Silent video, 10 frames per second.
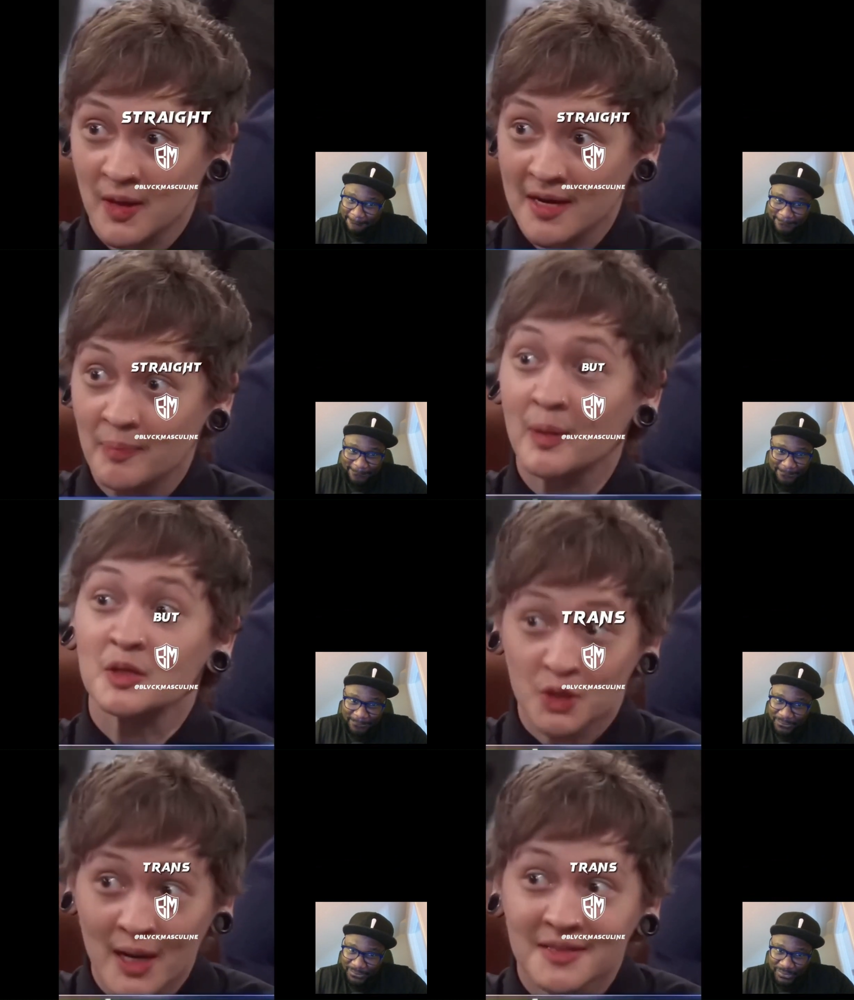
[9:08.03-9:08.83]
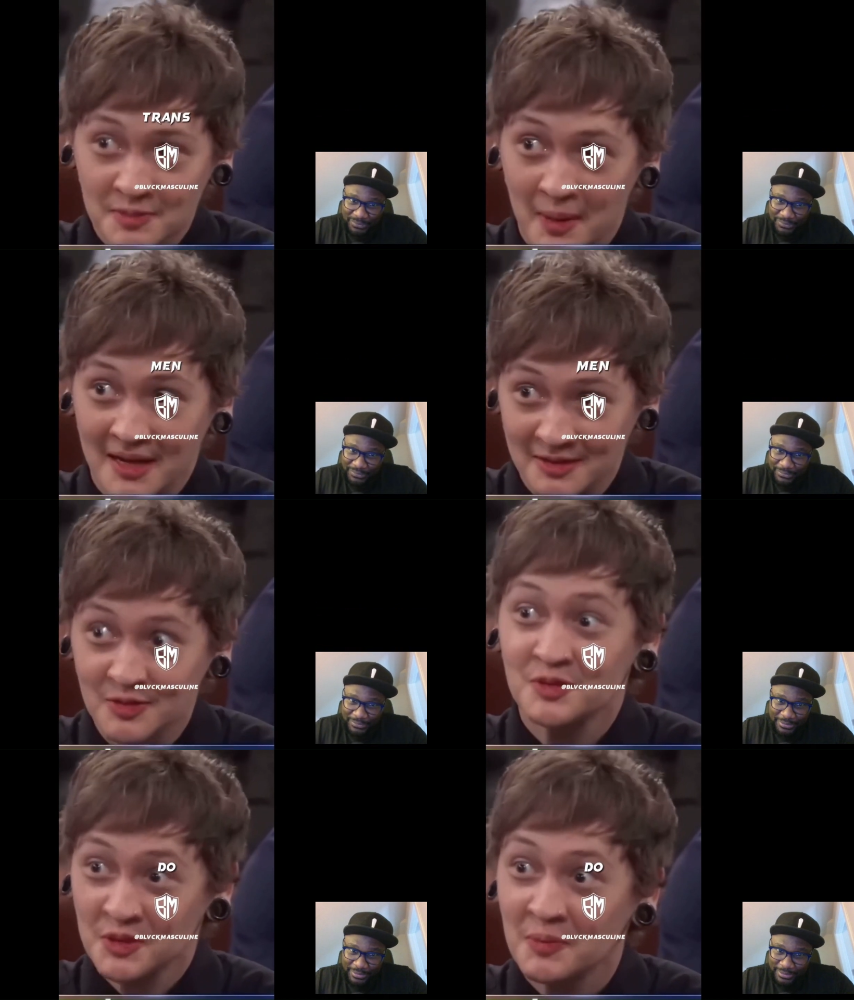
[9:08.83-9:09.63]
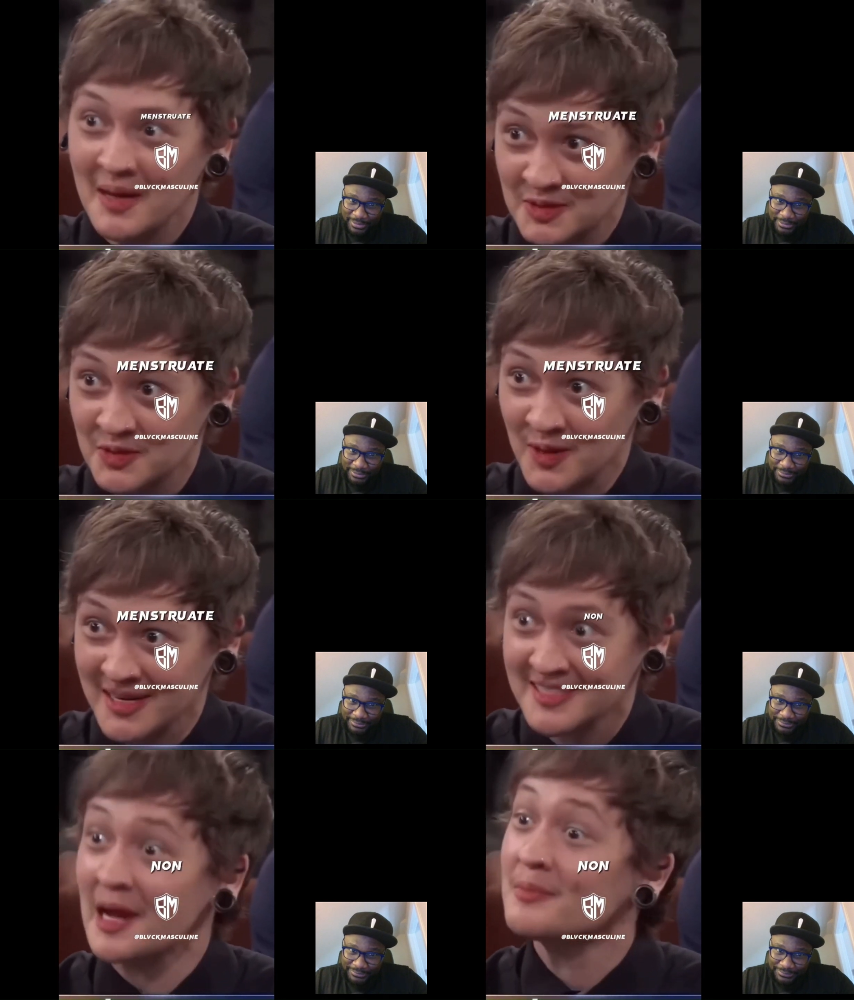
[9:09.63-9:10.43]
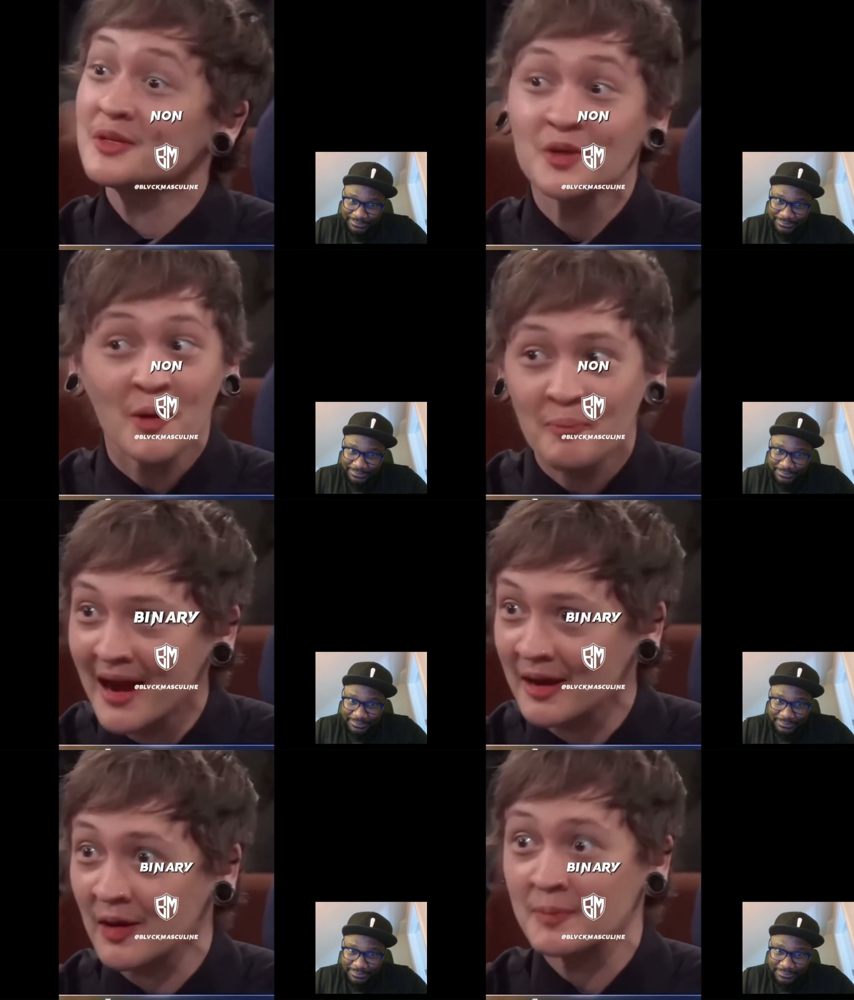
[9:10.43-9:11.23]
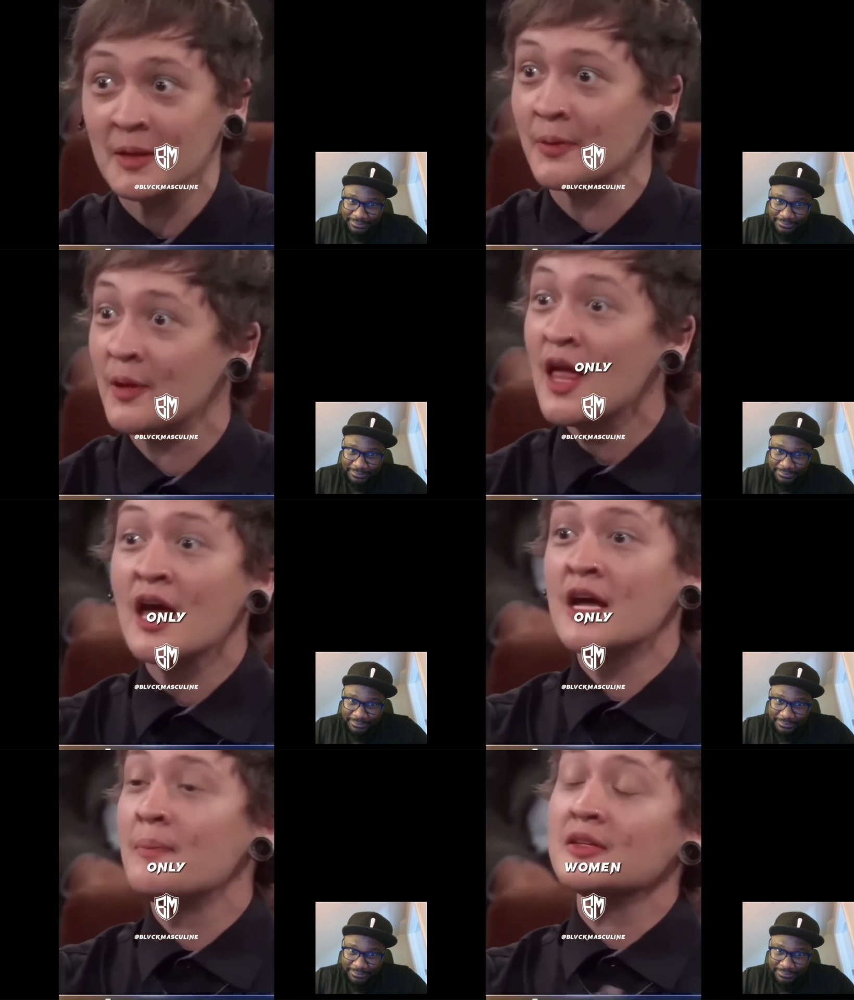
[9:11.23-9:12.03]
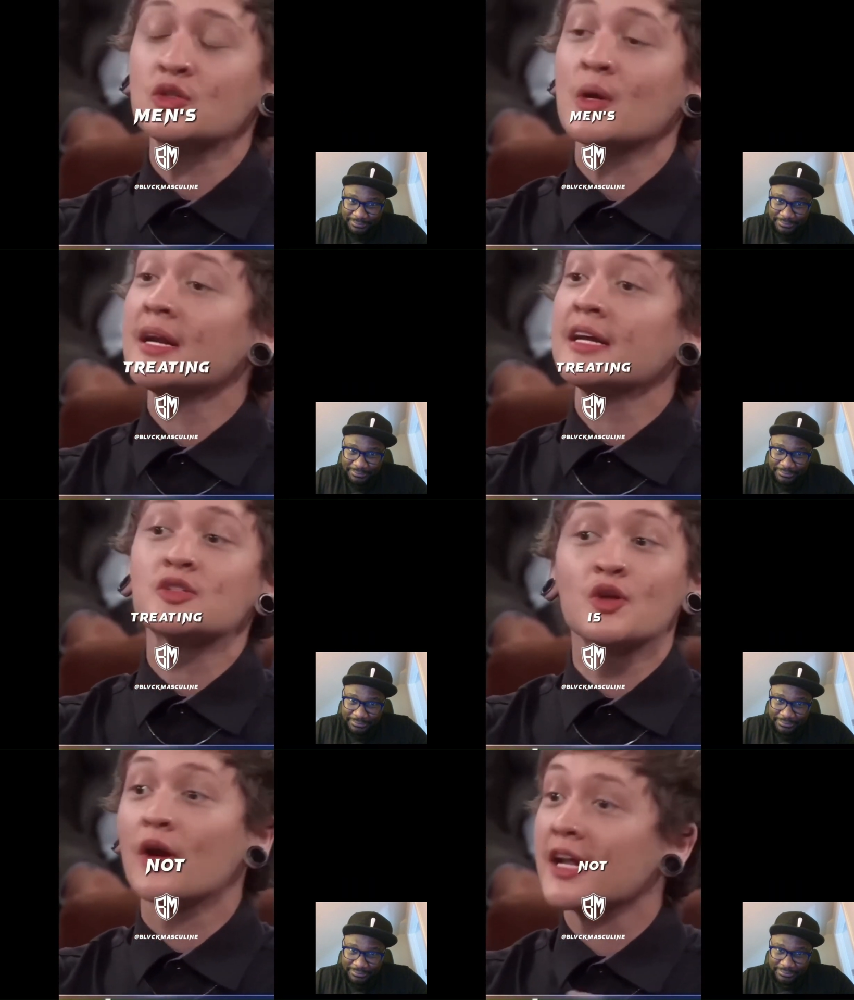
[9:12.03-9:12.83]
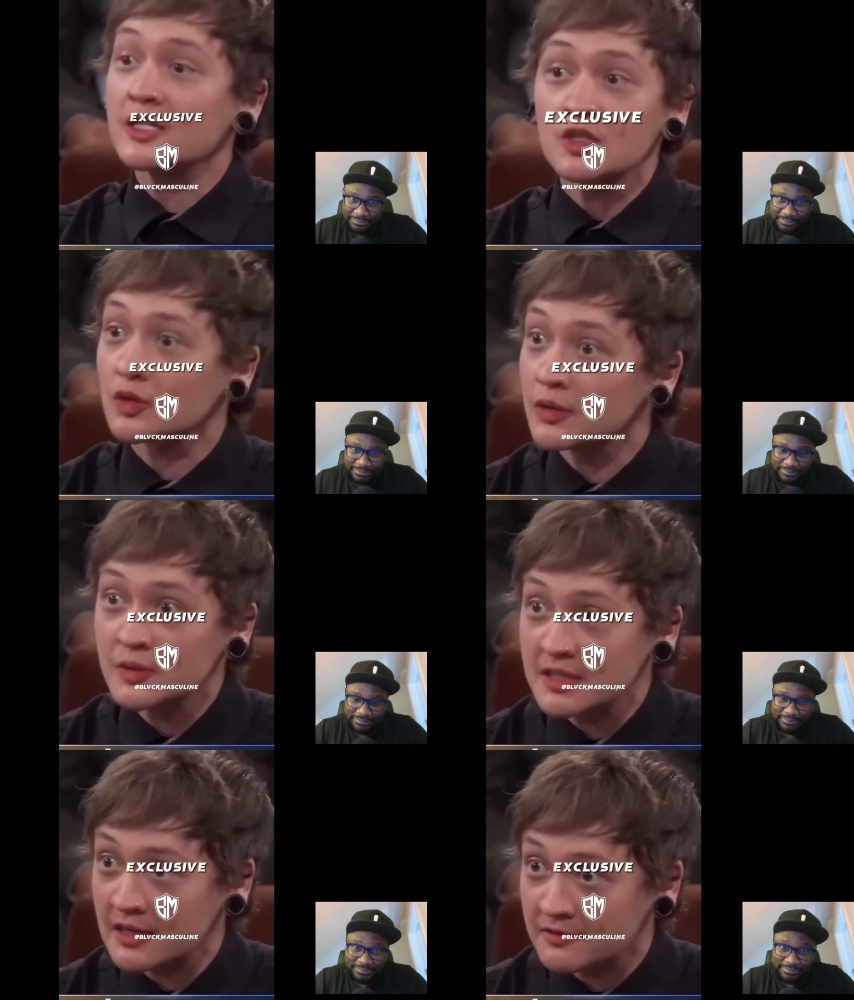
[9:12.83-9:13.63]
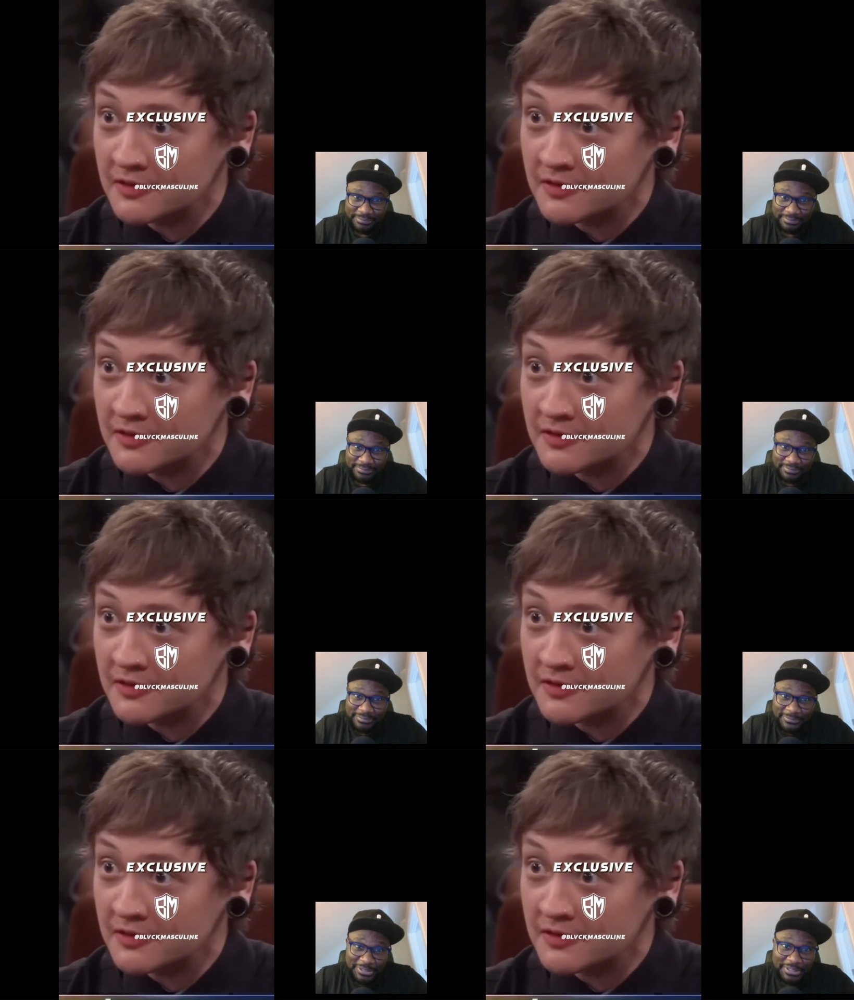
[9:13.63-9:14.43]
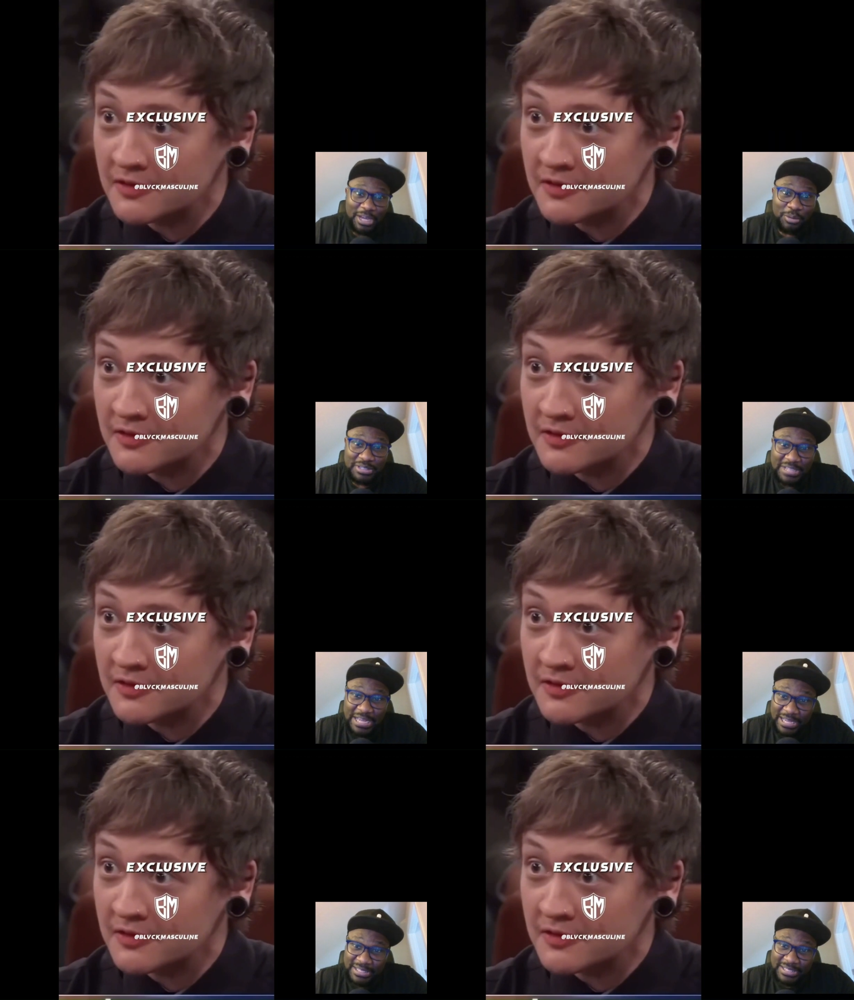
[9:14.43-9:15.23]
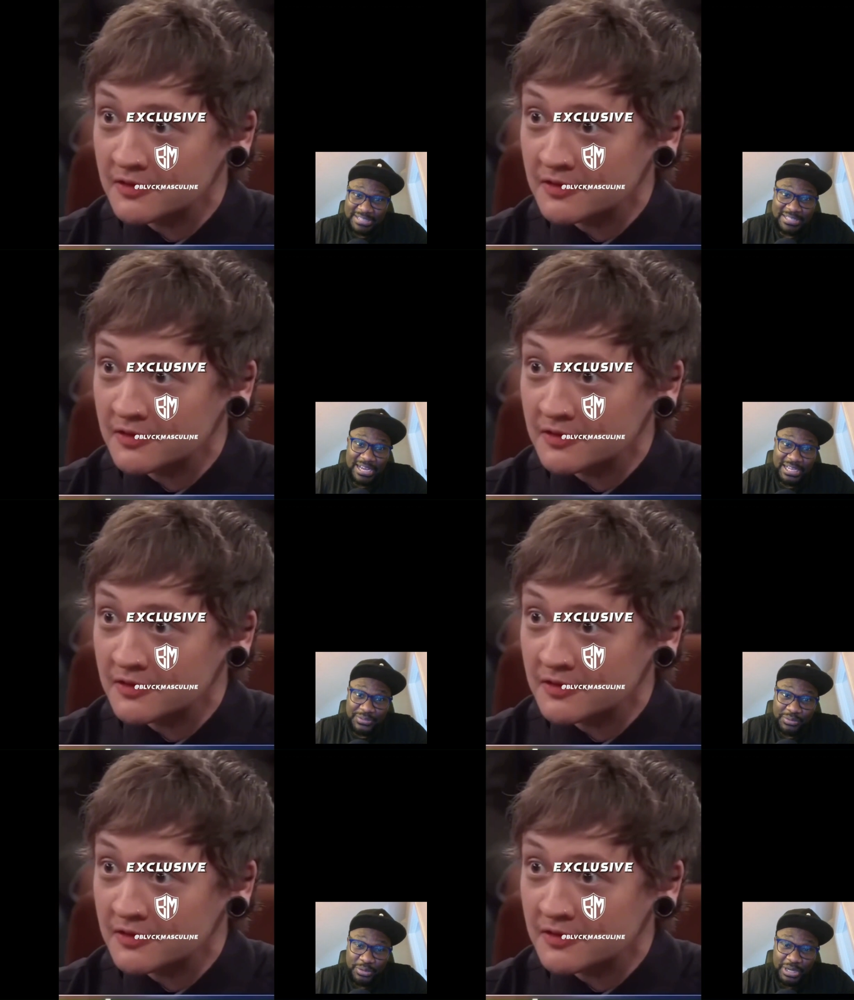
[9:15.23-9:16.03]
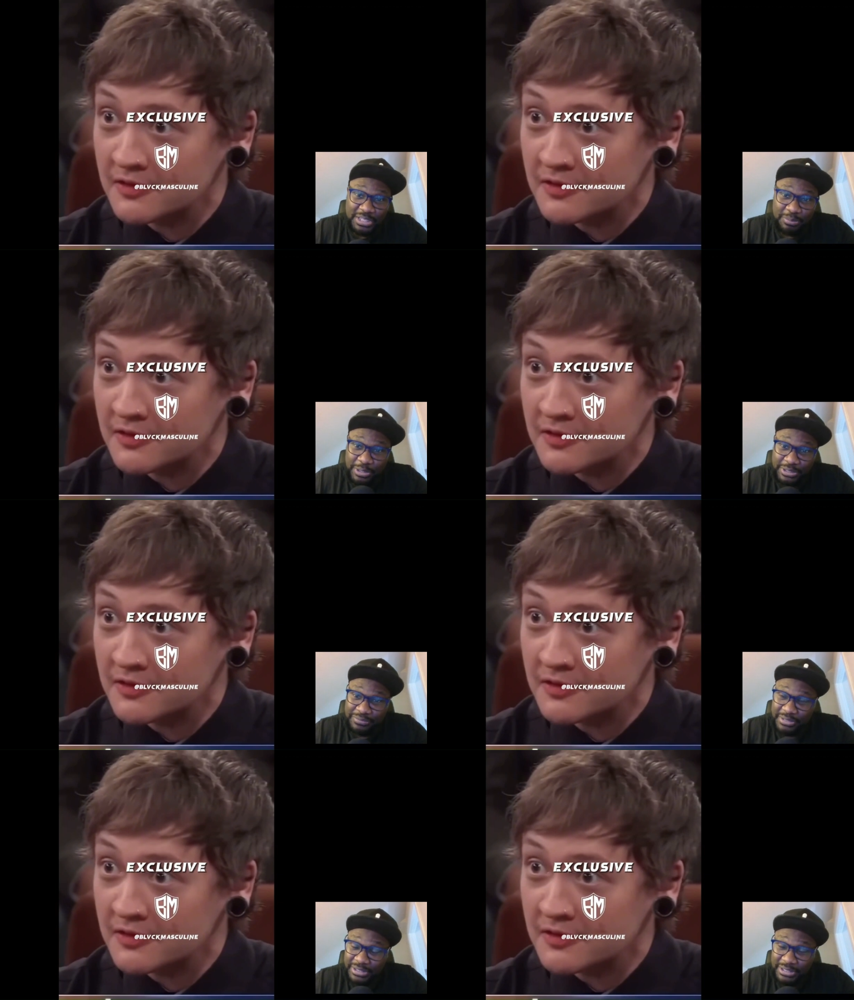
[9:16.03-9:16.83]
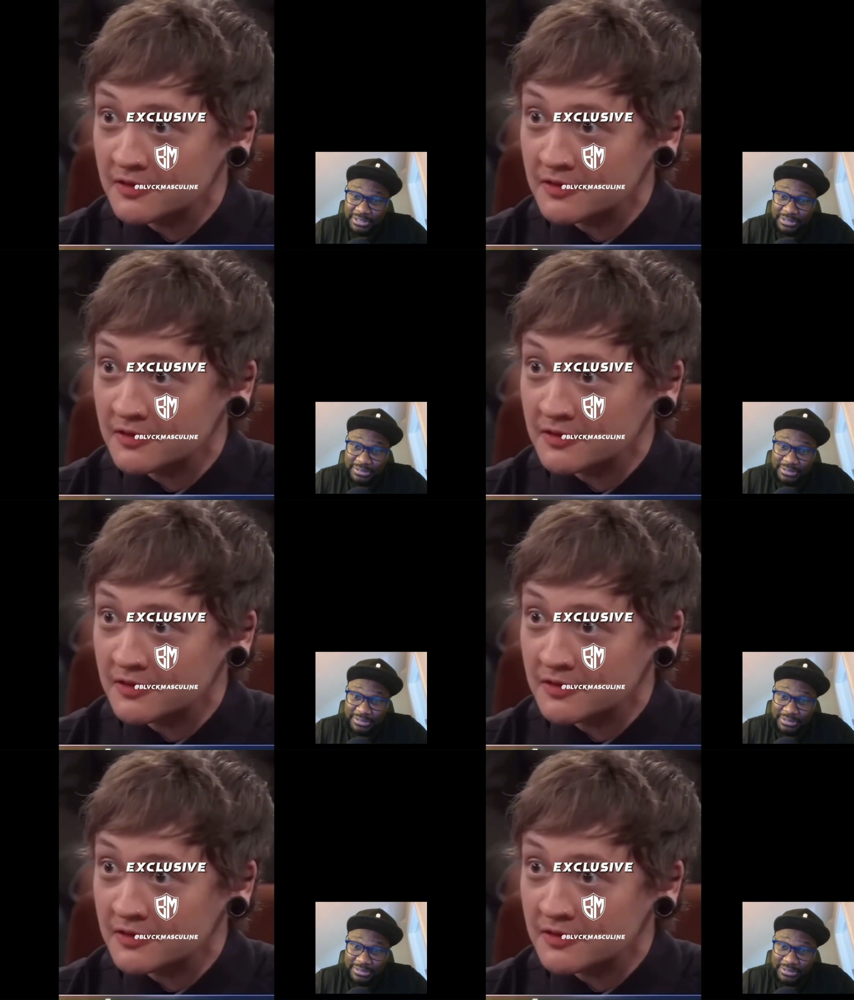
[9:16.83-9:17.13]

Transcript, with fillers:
Speaker 1: Cis men don't menstruate, but trans men do menstruate. No, they don't. Same as non-binary people. Only women.
Speaker 2: Menstruating is not exclusive. Look at that one's eyes. That's the eyes of a crazy person right there.